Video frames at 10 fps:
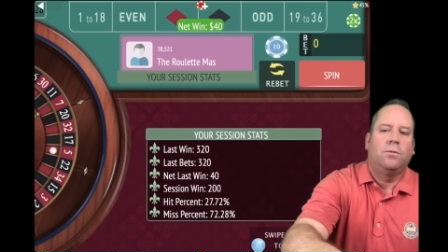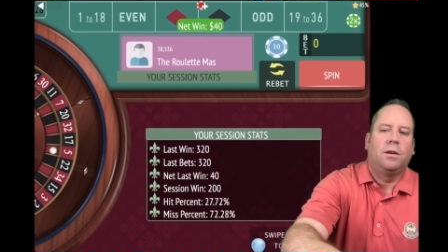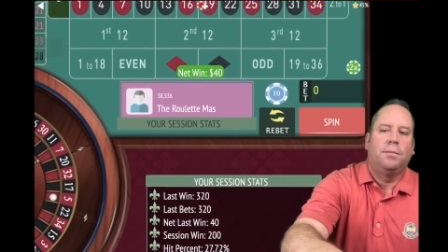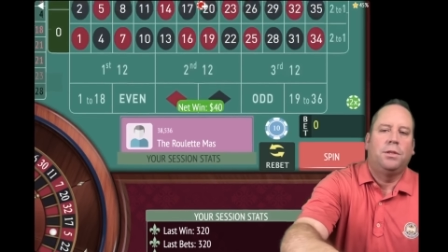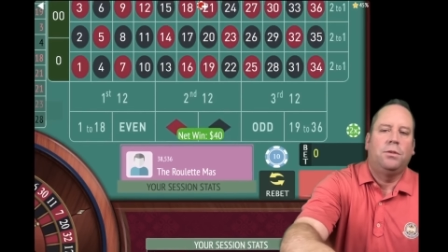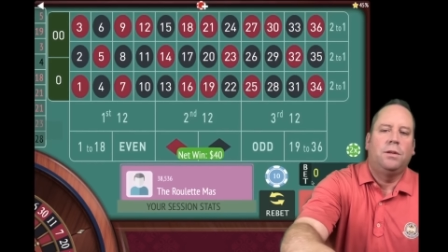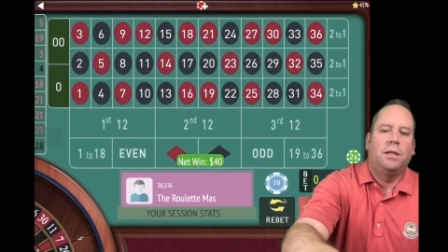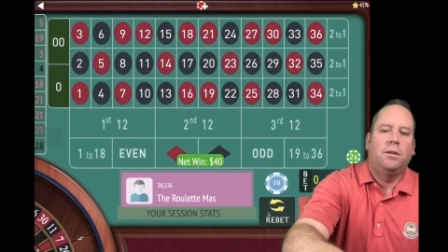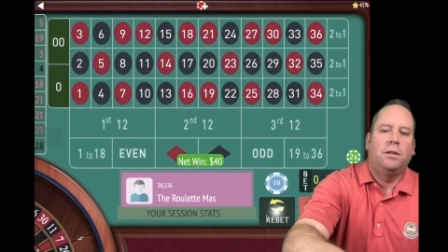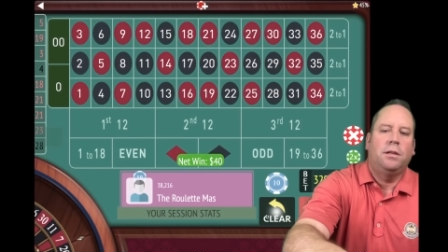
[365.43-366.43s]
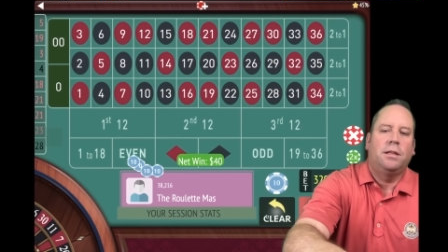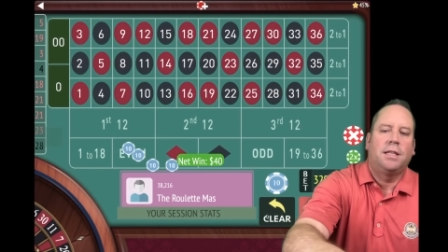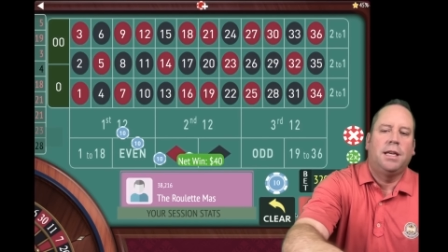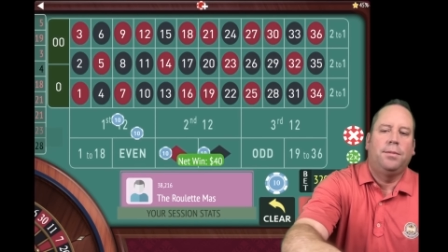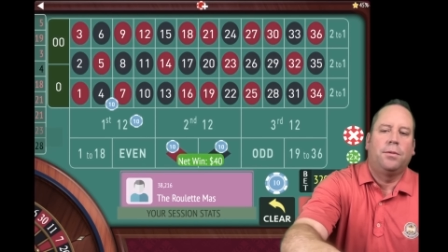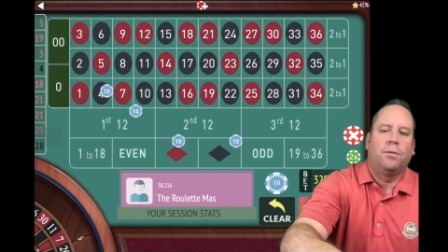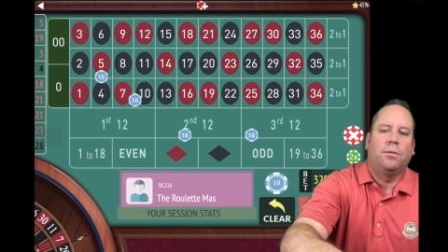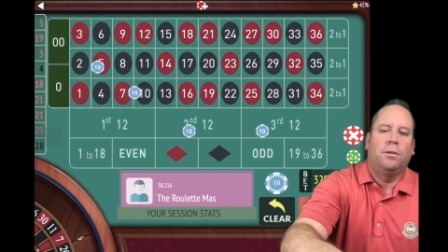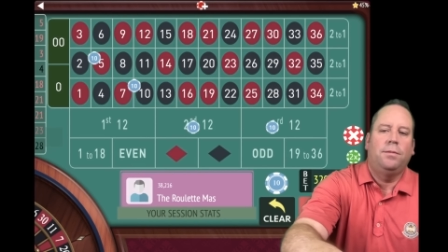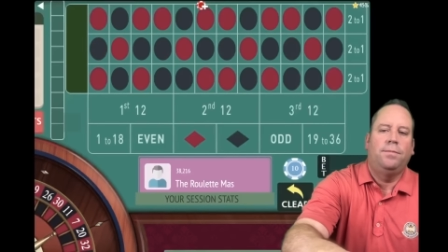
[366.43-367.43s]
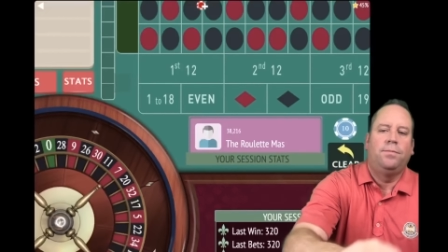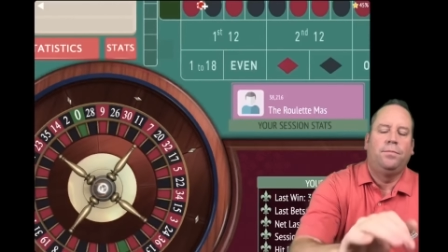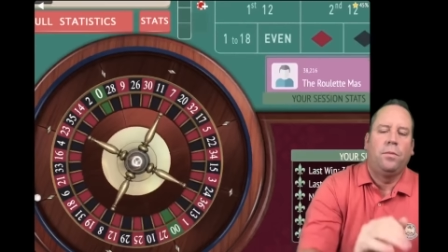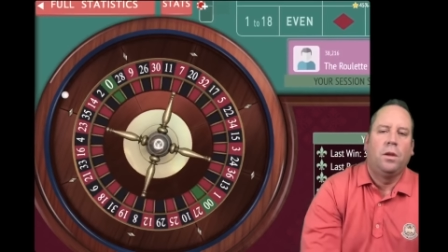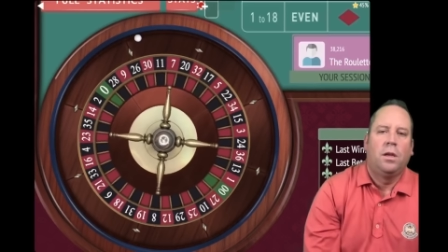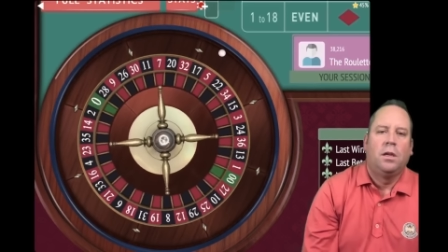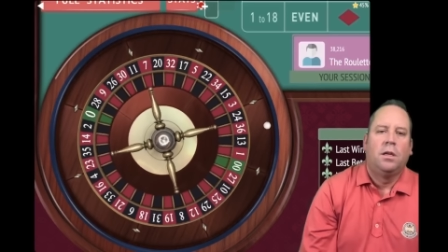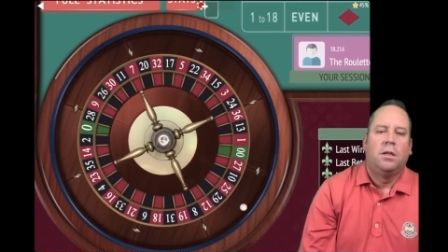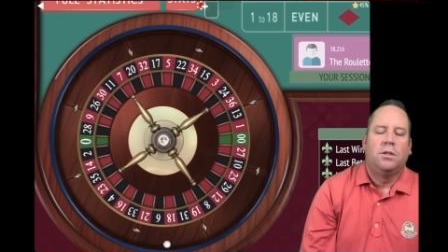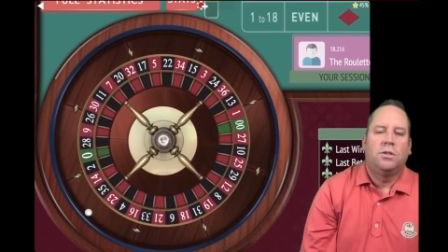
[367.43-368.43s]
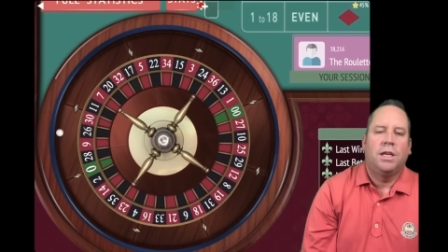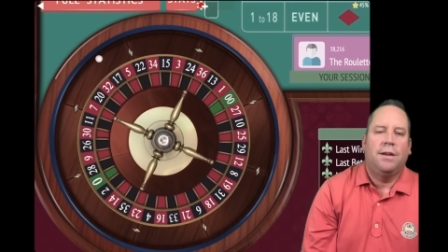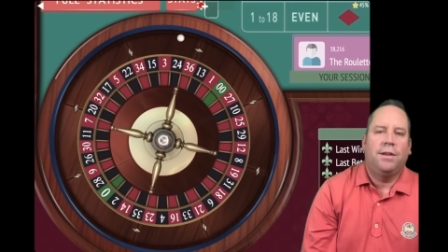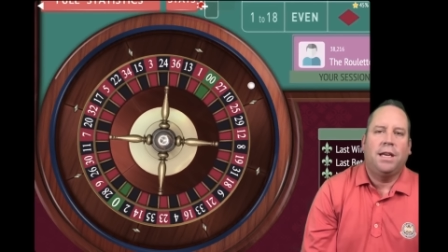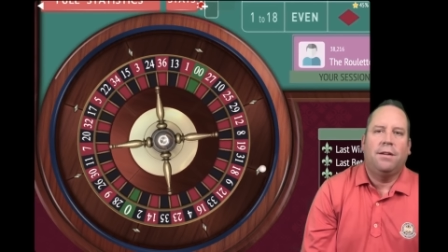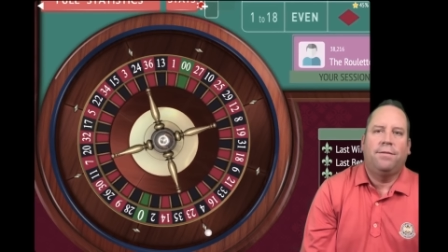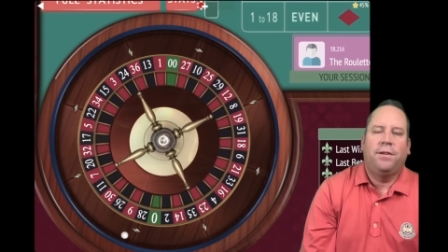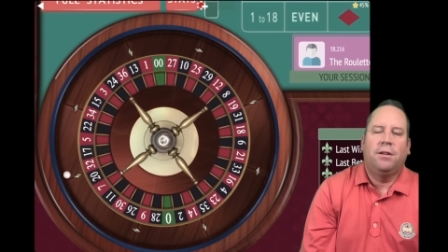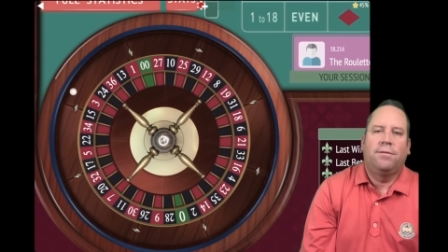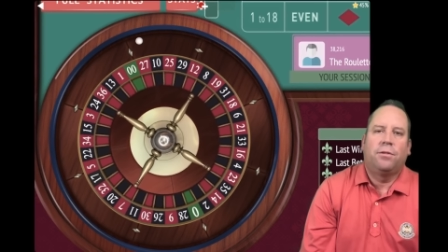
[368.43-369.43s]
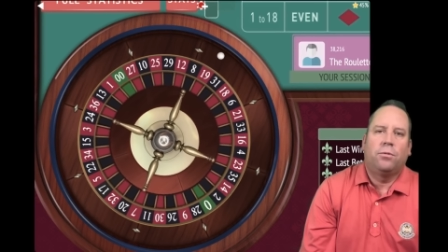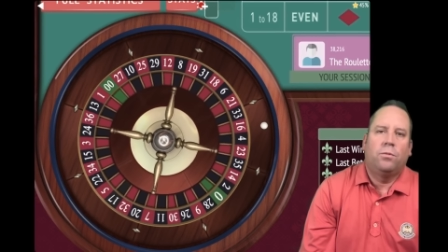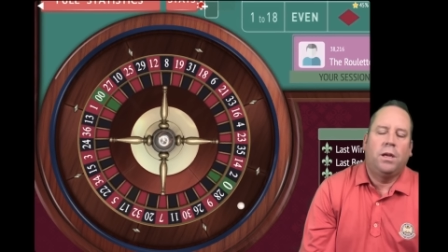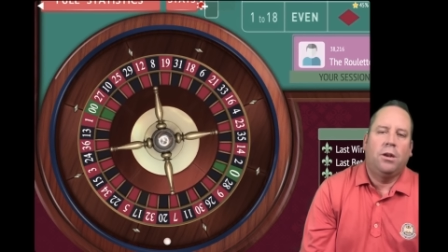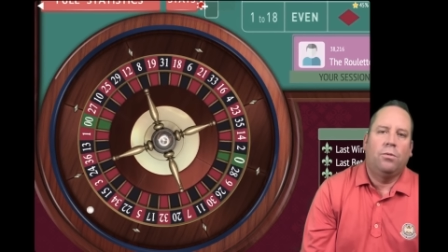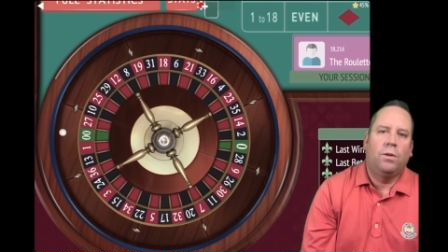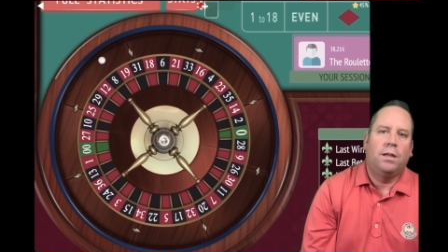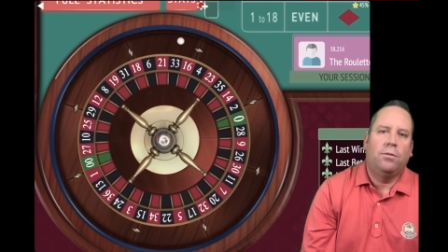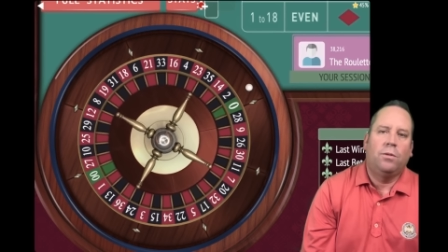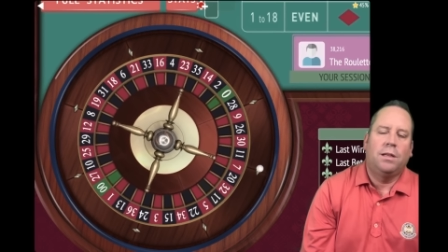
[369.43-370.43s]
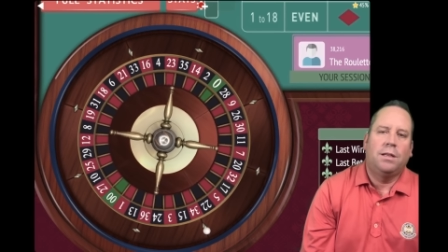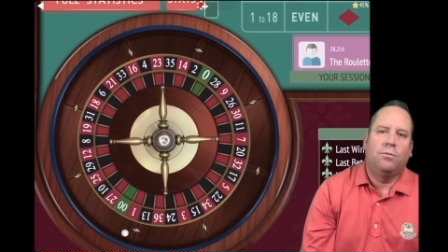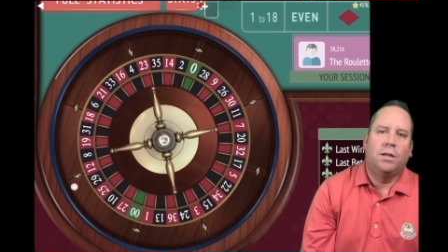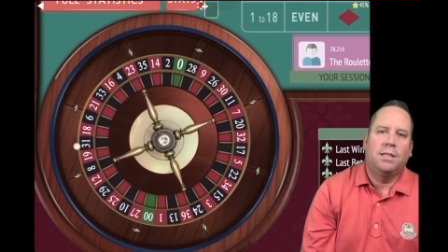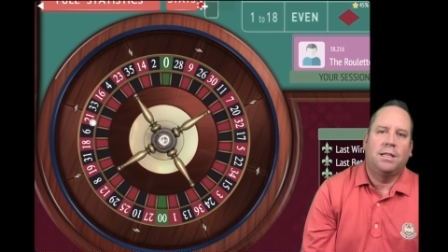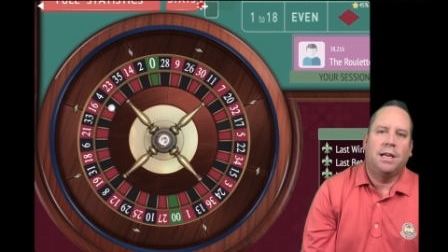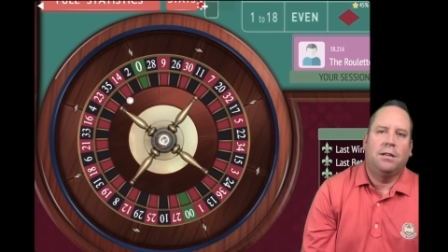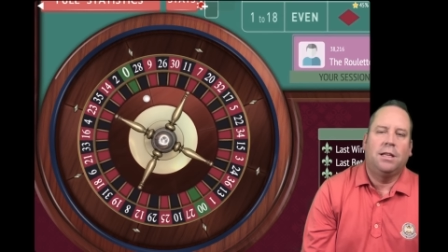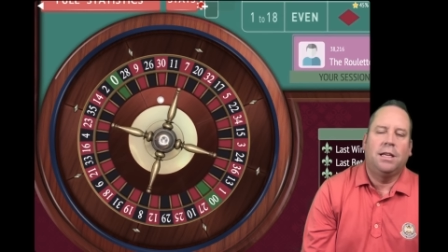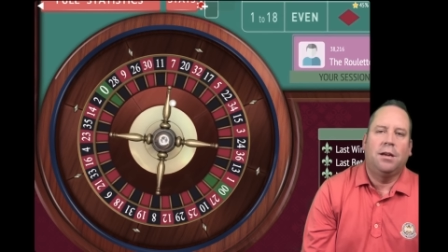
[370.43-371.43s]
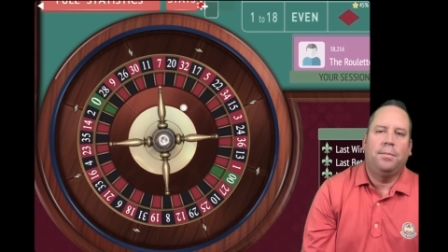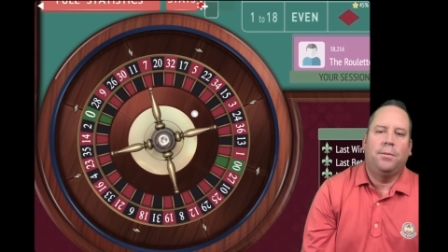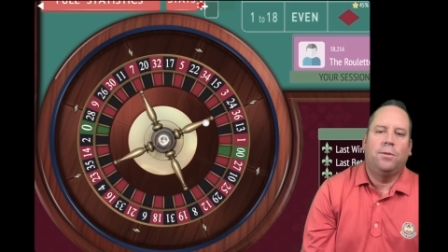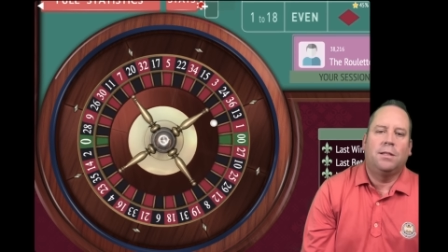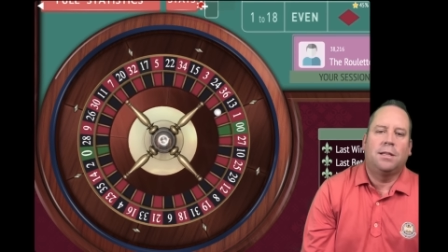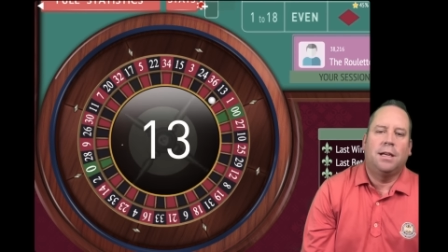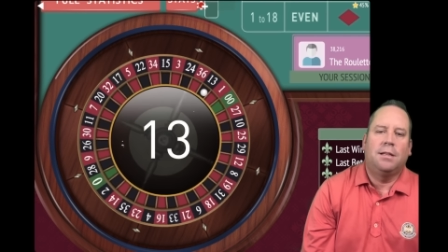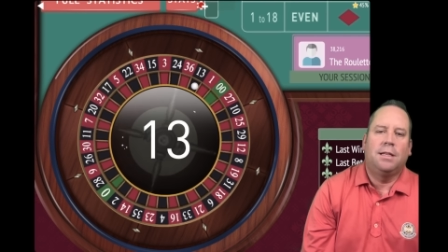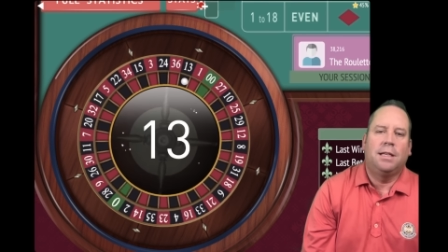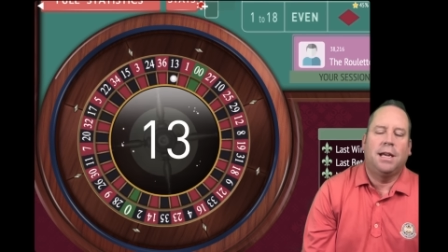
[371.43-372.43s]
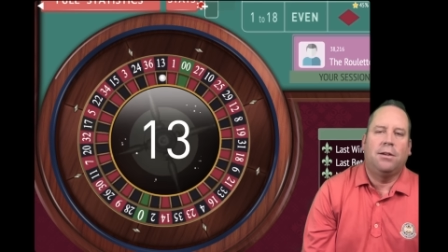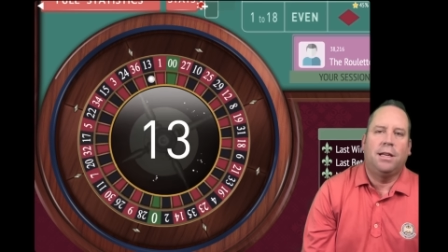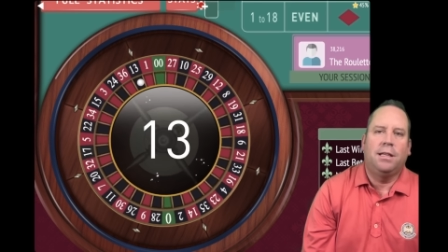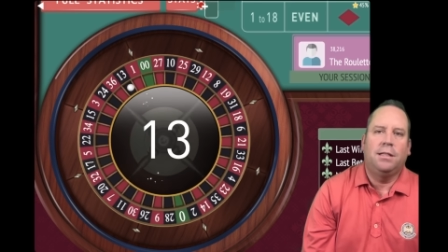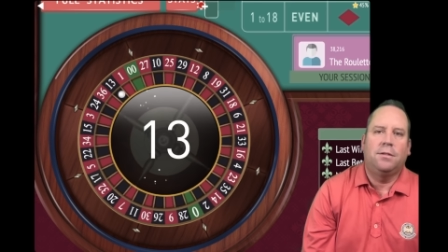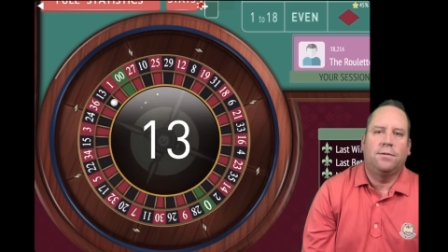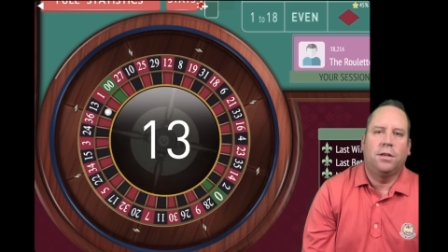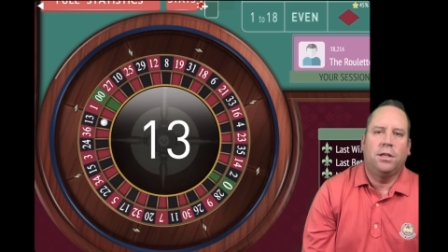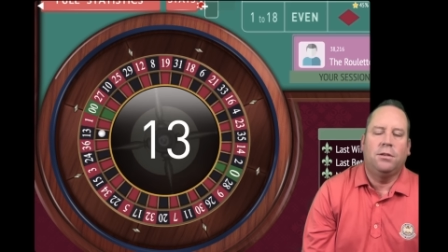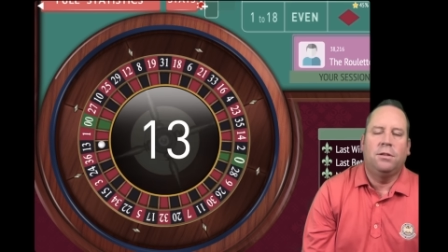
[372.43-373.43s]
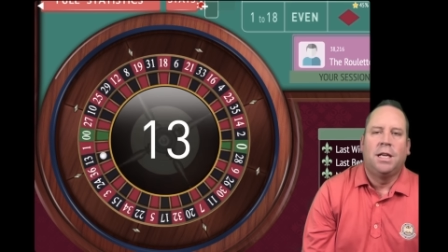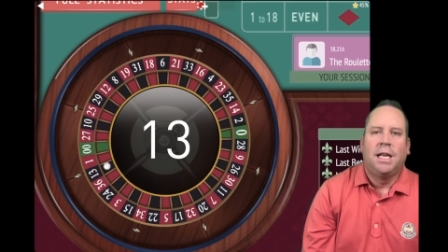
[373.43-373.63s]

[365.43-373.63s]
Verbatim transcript: We're up 200. Let's keep it rolling. Normal bet. So you have to get a feel for you know what what what cycling up and what cycling down is for you,